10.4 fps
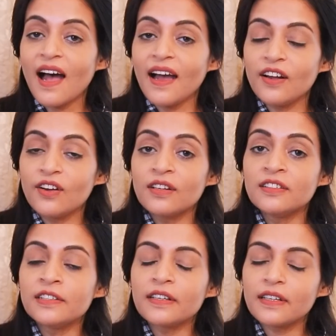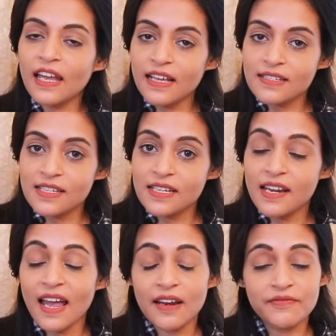Hyaluronic
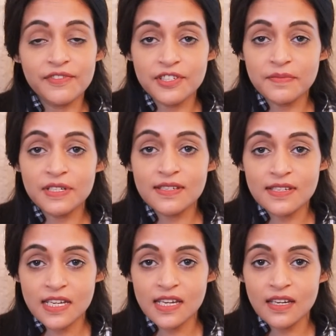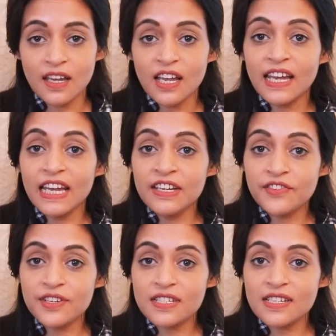acid and vitamin C
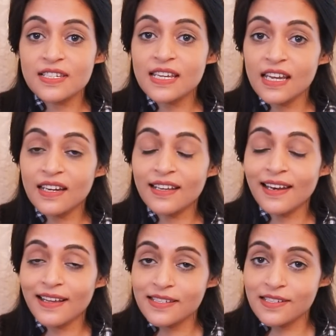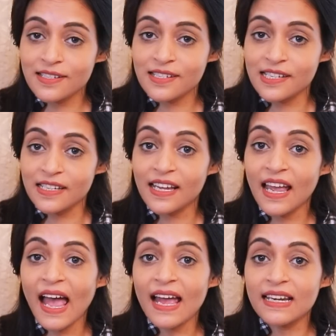increases skin elasticity
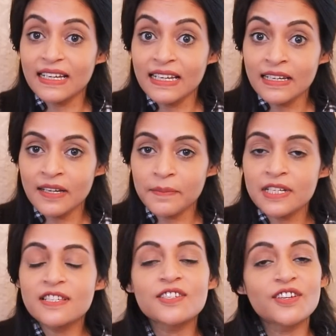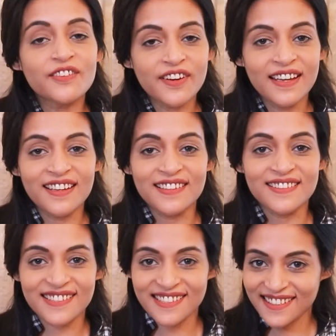and inhibits
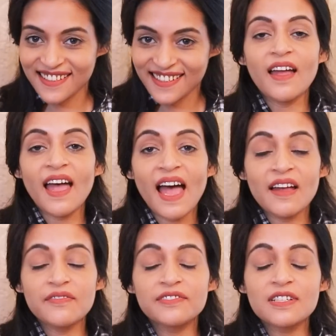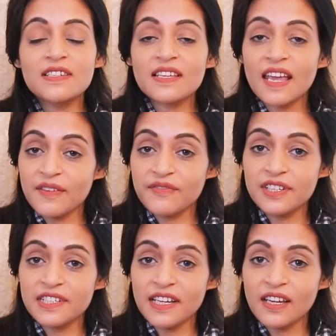wrinkles. Have this
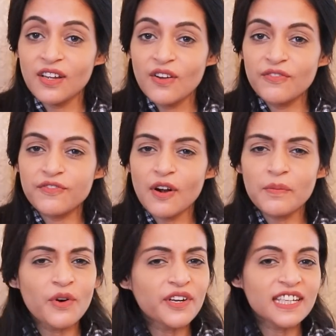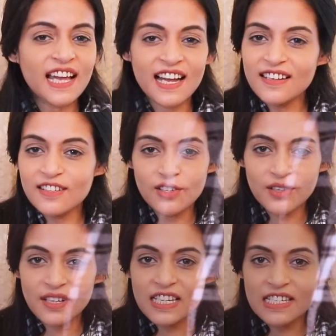every day for more younger
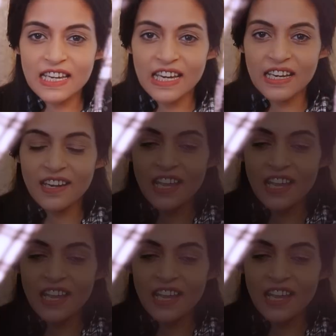looking skin,